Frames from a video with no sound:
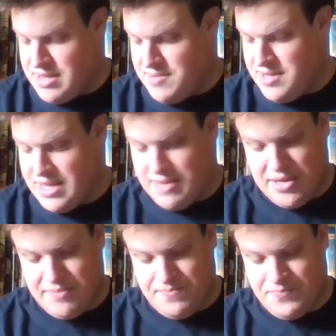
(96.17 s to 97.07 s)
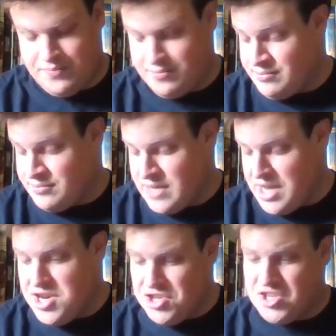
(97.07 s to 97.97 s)
Maybe, I mean,
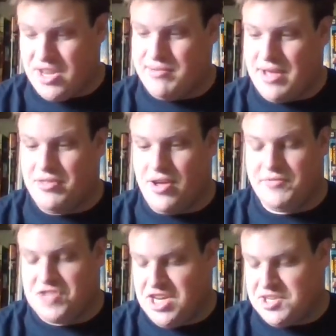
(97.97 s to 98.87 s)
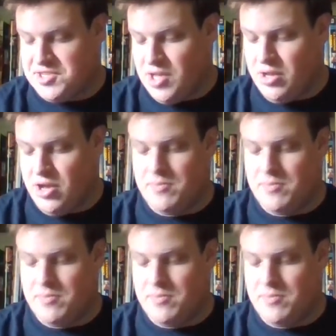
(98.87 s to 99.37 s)
initially I thought of Jaina Solo,